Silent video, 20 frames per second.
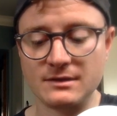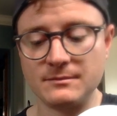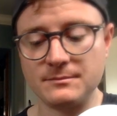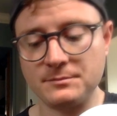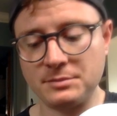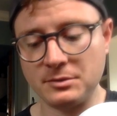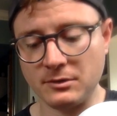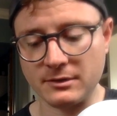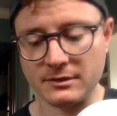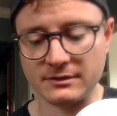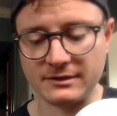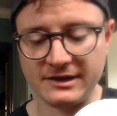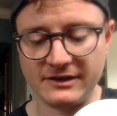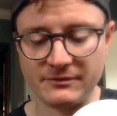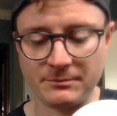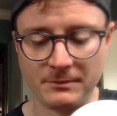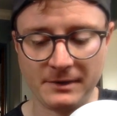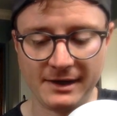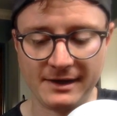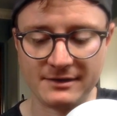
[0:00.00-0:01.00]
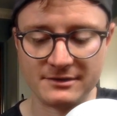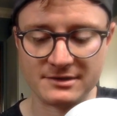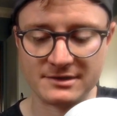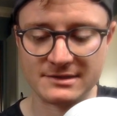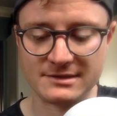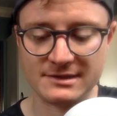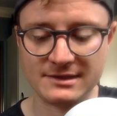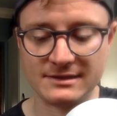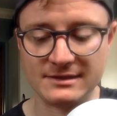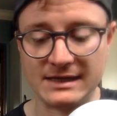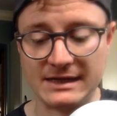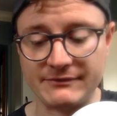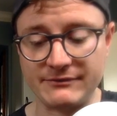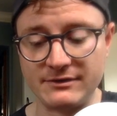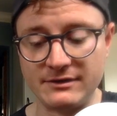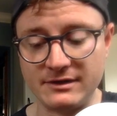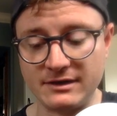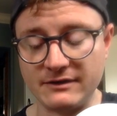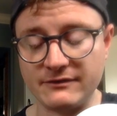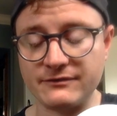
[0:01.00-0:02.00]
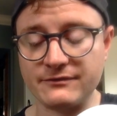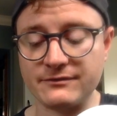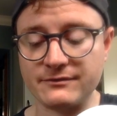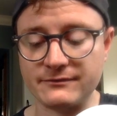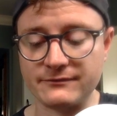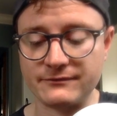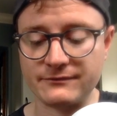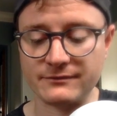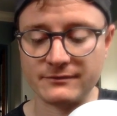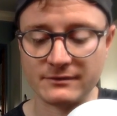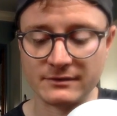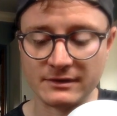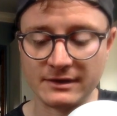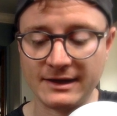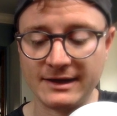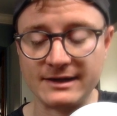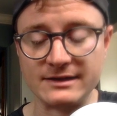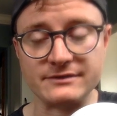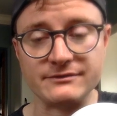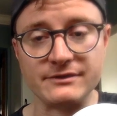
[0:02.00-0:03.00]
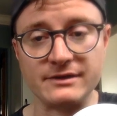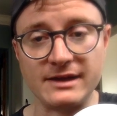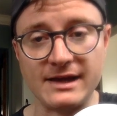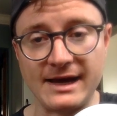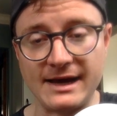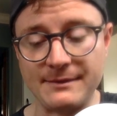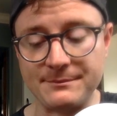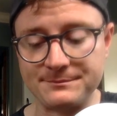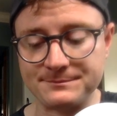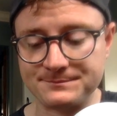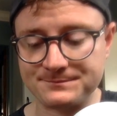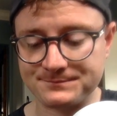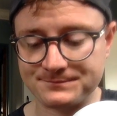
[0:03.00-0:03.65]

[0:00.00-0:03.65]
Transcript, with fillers: Poor Leaf man just didn't have enough legs for that.